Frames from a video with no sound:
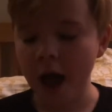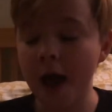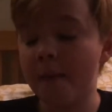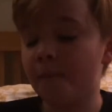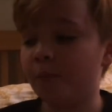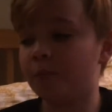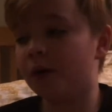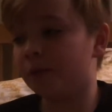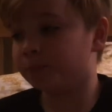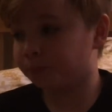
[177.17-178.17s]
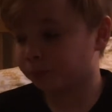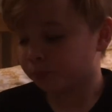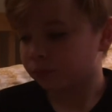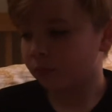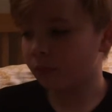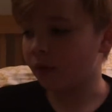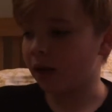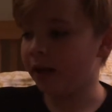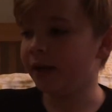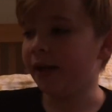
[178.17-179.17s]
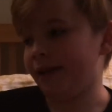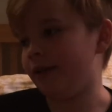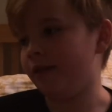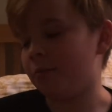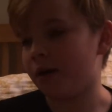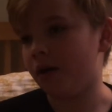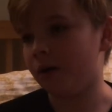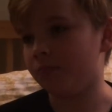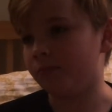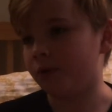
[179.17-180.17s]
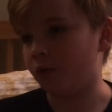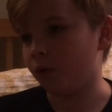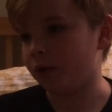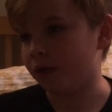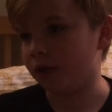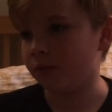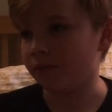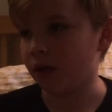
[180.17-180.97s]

Um, but and then he went up, recorded it,